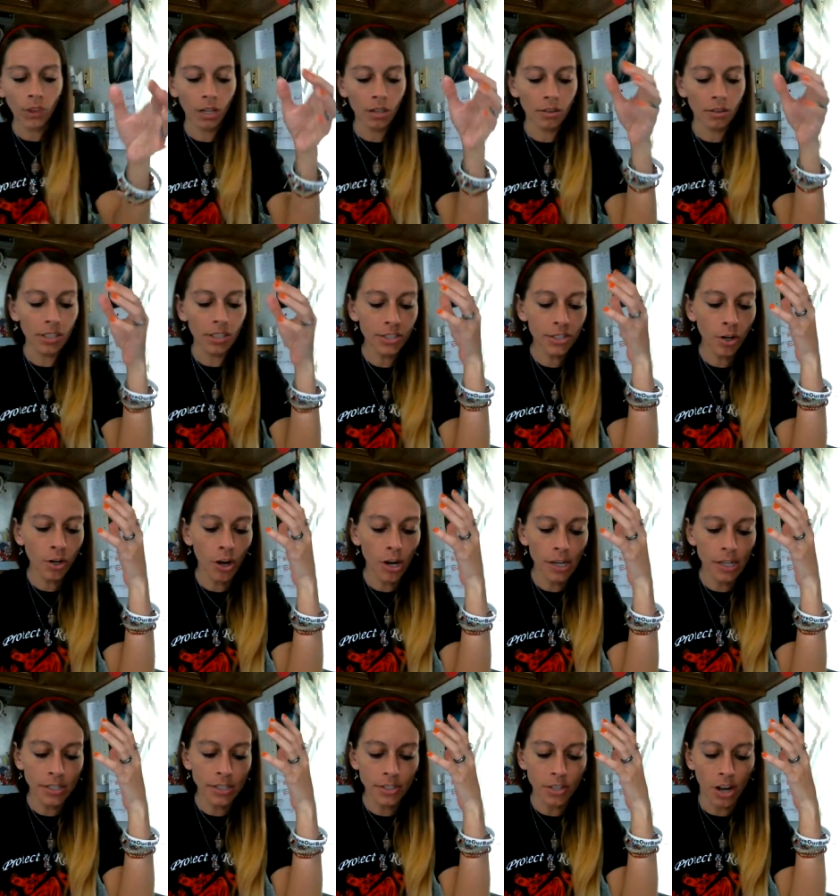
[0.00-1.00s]
this
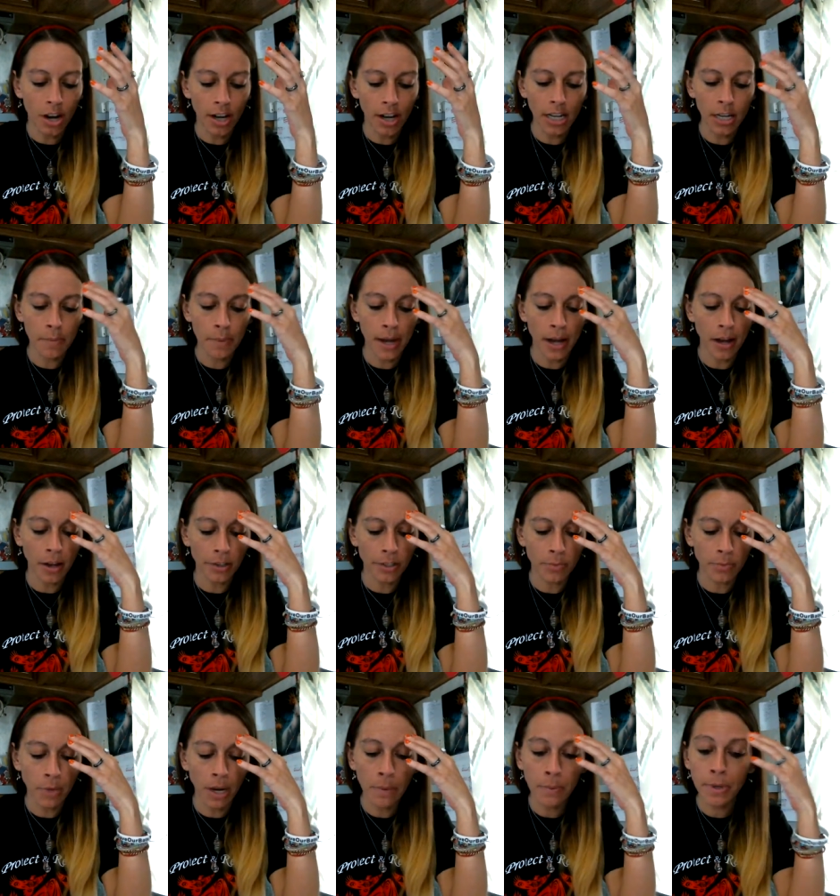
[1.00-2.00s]
card is talking
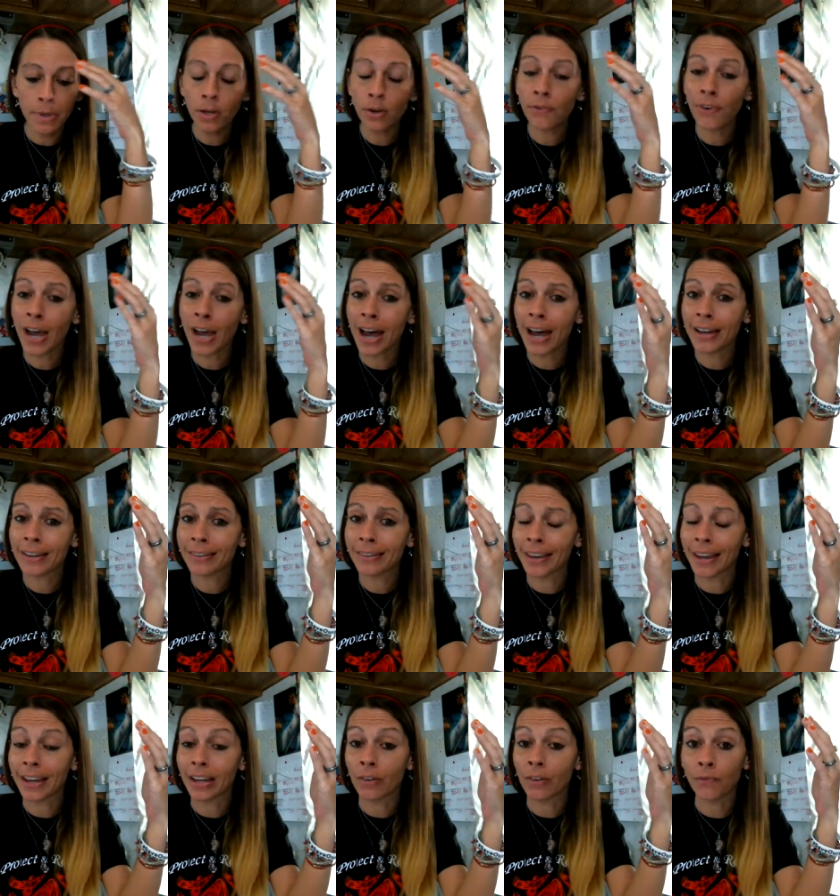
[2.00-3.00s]
about maybe you've had
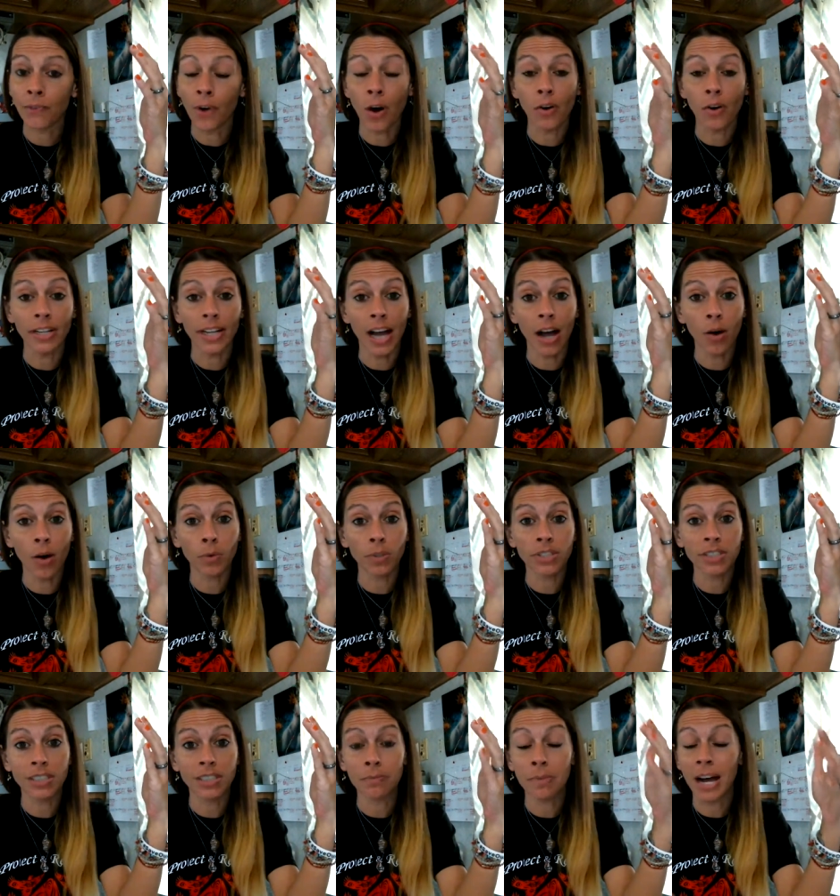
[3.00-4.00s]
like a falling out
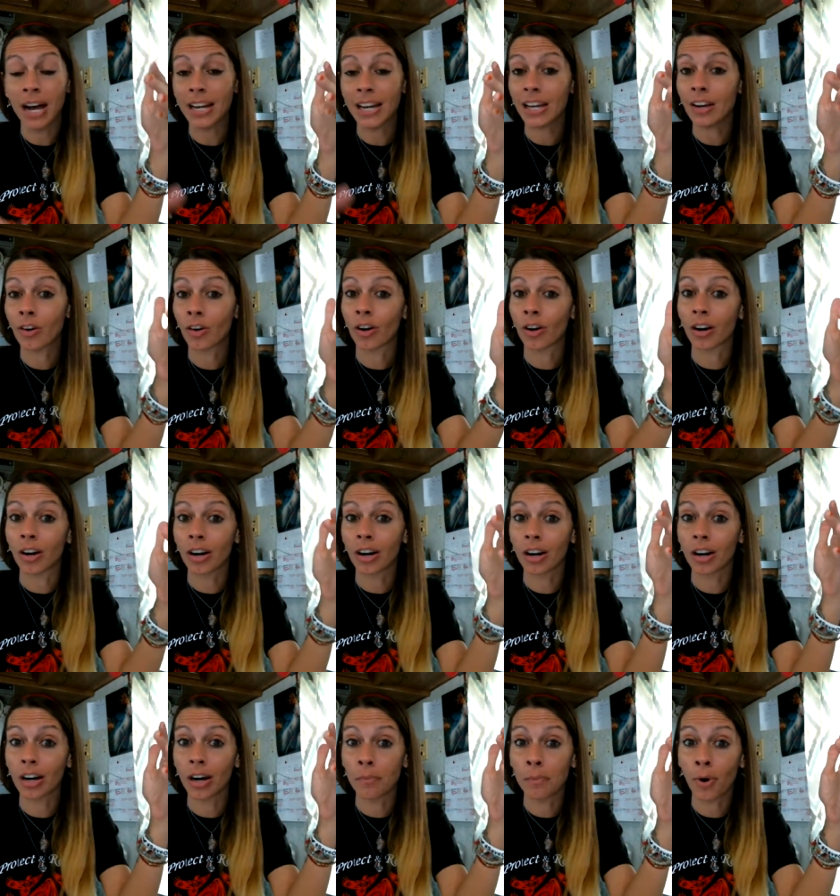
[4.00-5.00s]
with somebody
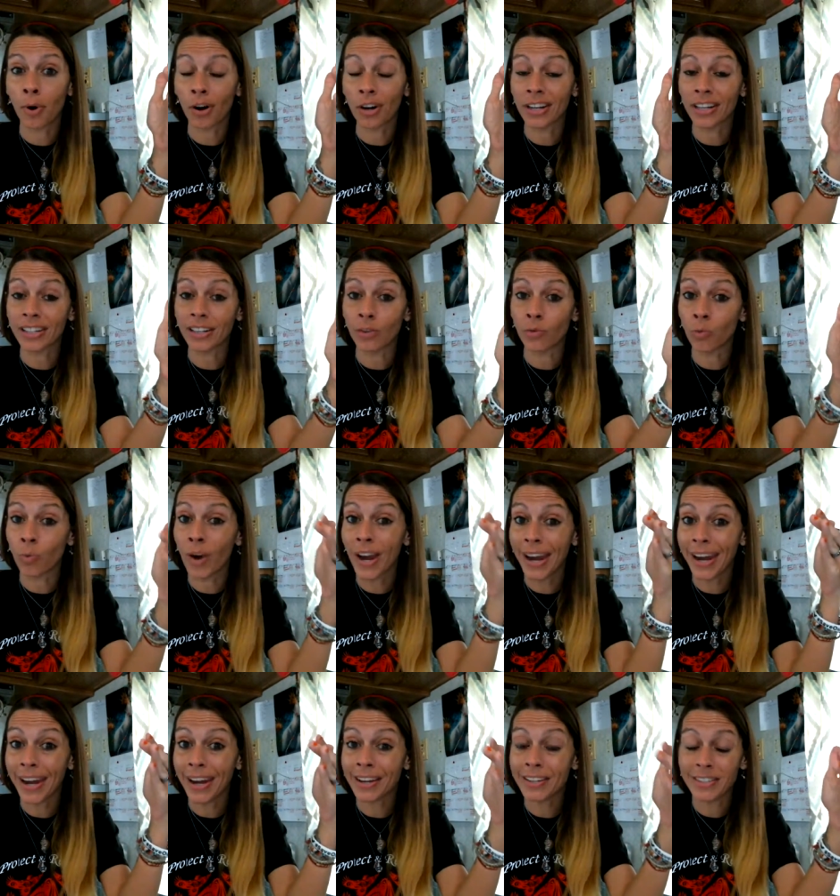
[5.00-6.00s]
or a parting of
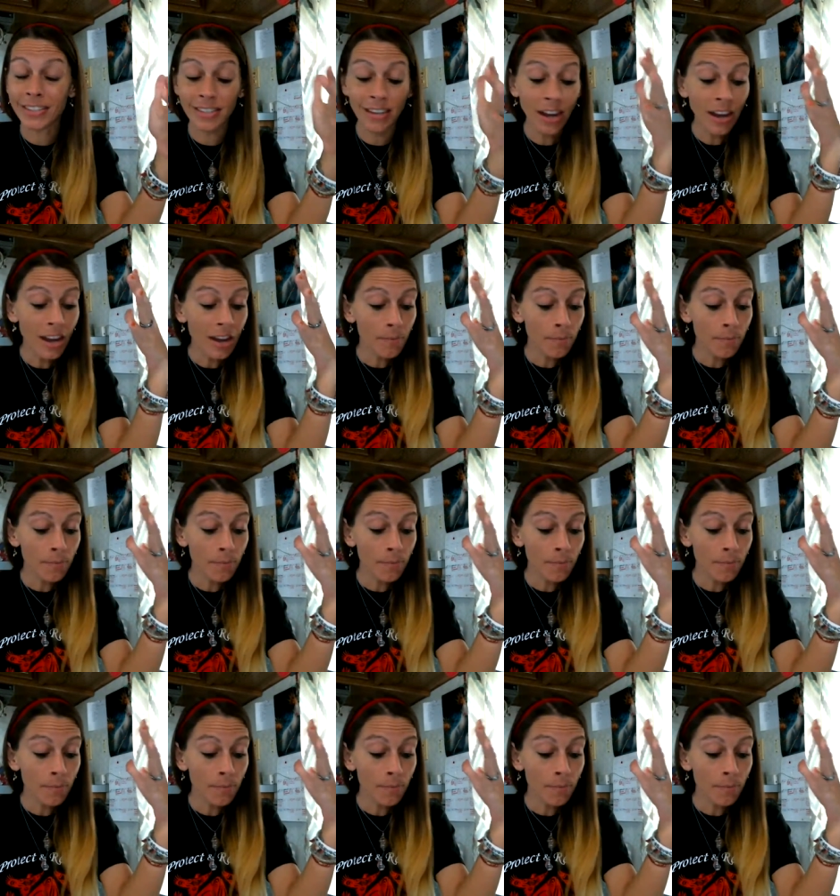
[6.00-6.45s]
ways.